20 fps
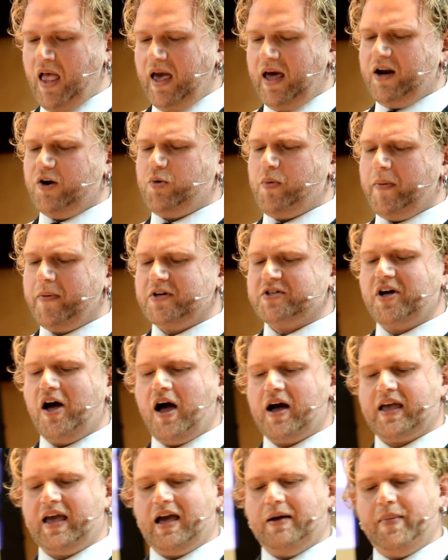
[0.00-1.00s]
And I remember
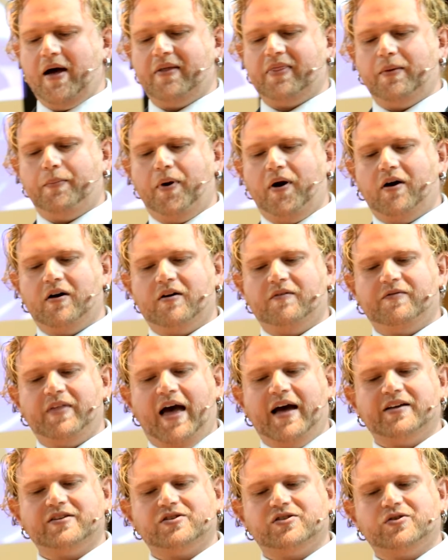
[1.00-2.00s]
talking about the part of
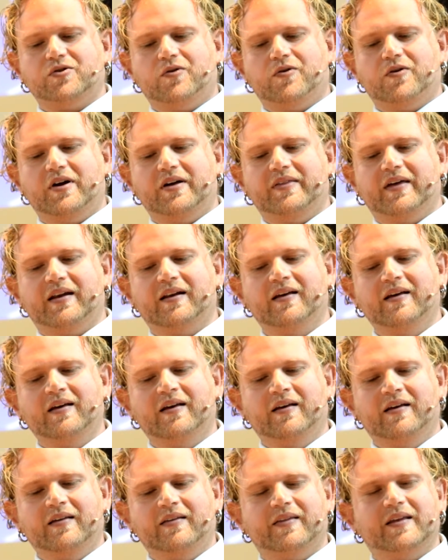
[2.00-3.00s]
that story that
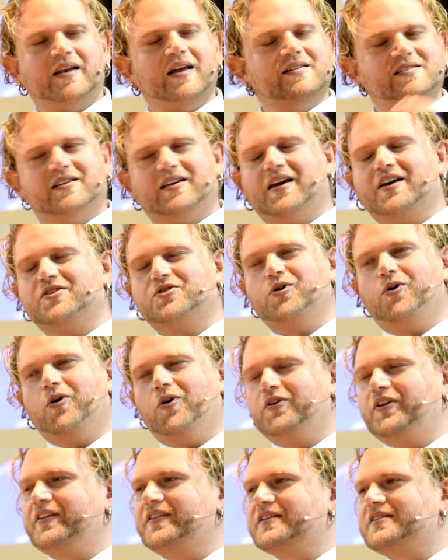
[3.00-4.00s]
doesn't get
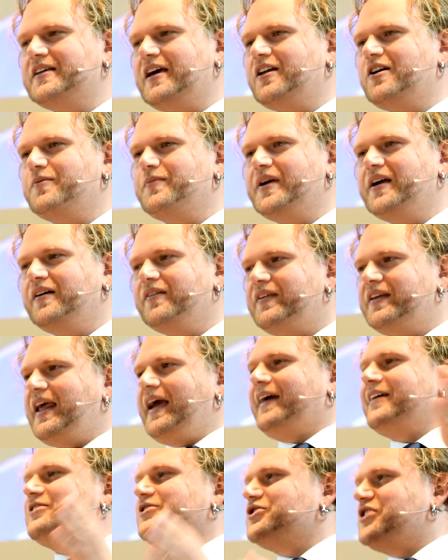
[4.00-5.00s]
told at the Seder meal, the
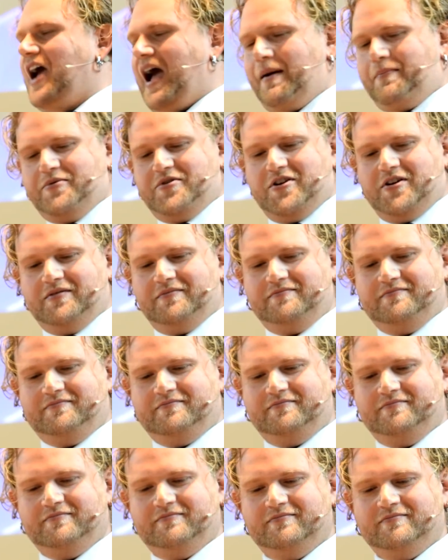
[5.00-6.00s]
next chapter,
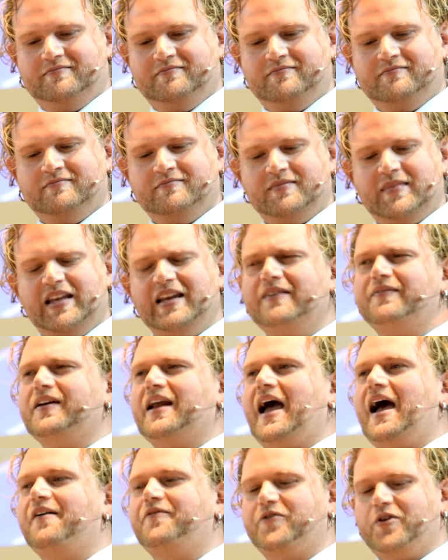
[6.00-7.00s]
that even
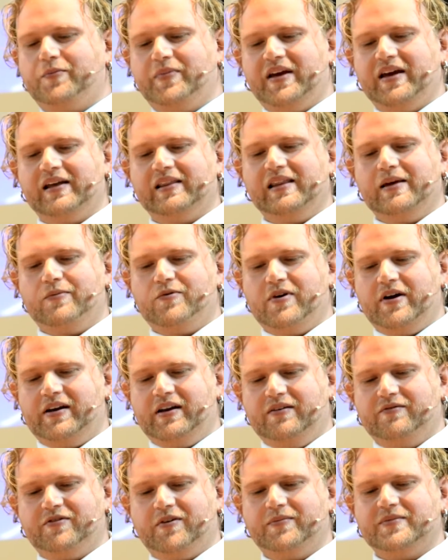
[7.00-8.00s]
after being
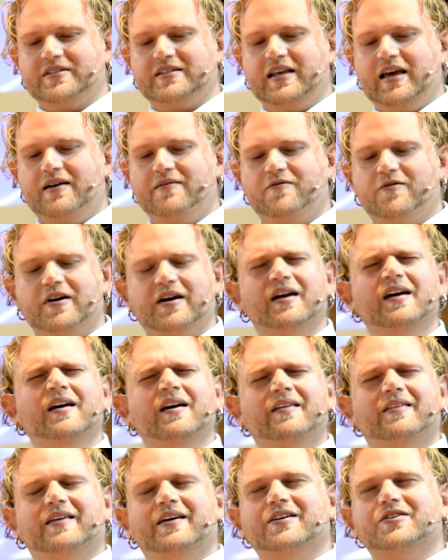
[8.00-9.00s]
liberated from slavery,
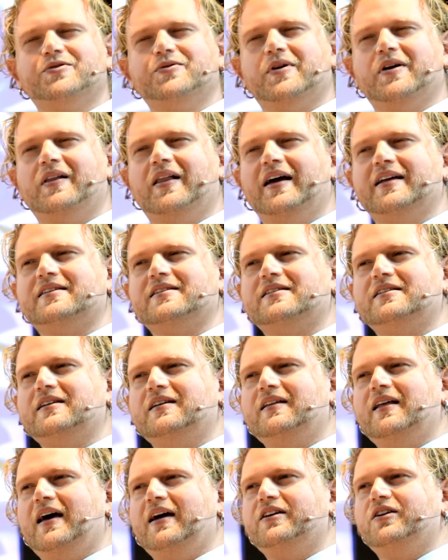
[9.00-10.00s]
the Israelites
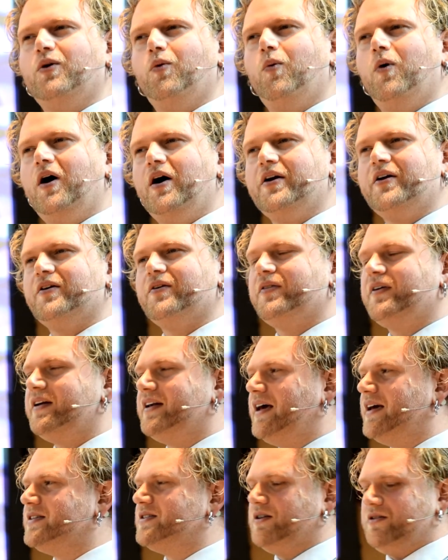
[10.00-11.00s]
still had to wander the
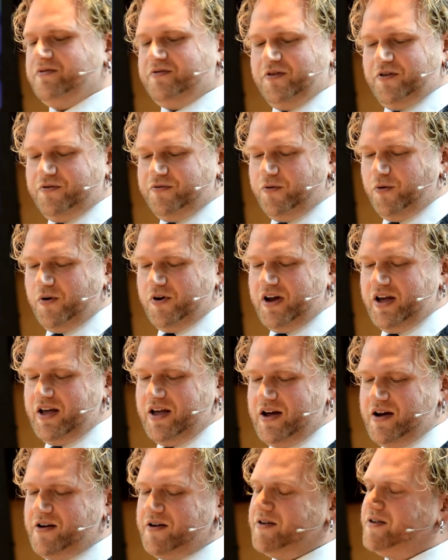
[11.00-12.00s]
desert for 40
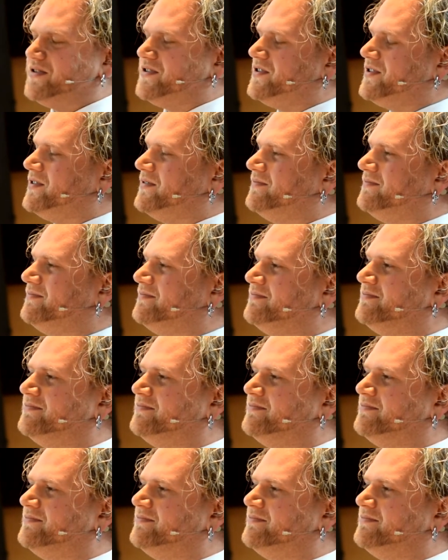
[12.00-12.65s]
years.